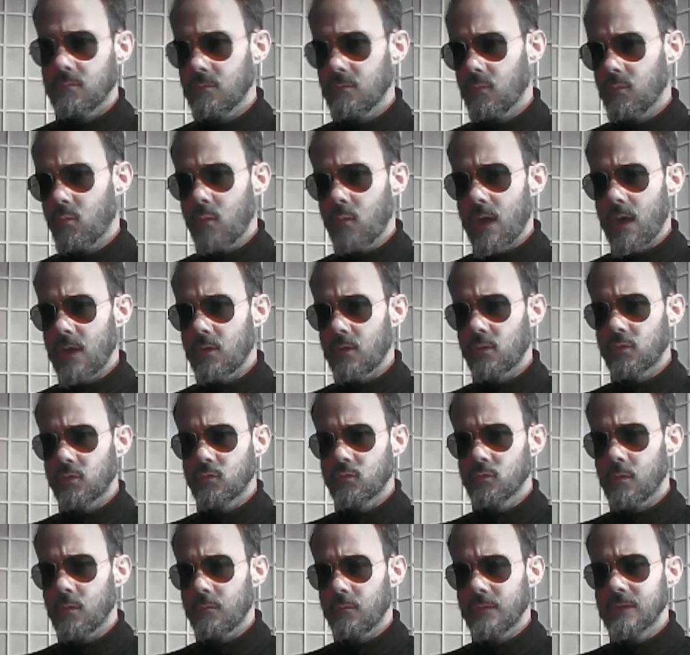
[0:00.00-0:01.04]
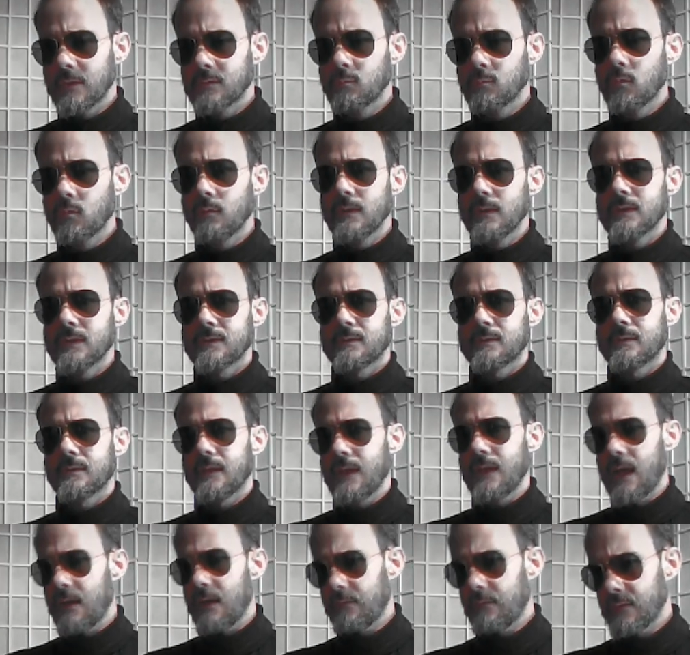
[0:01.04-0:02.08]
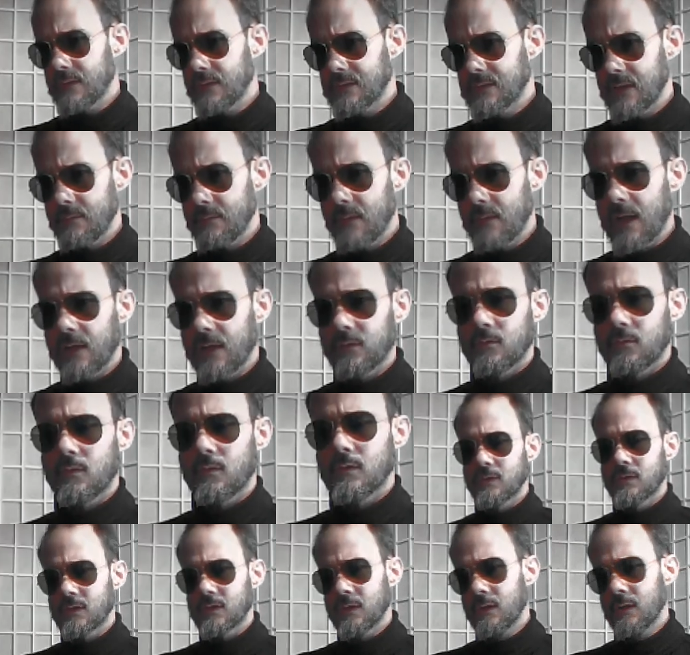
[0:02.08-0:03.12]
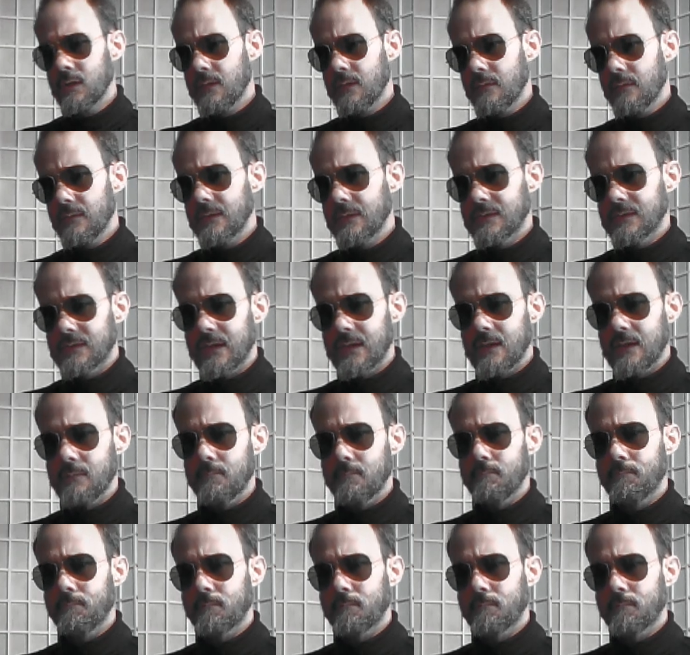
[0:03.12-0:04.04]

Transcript: One or two of these movies, they have the same actors, the same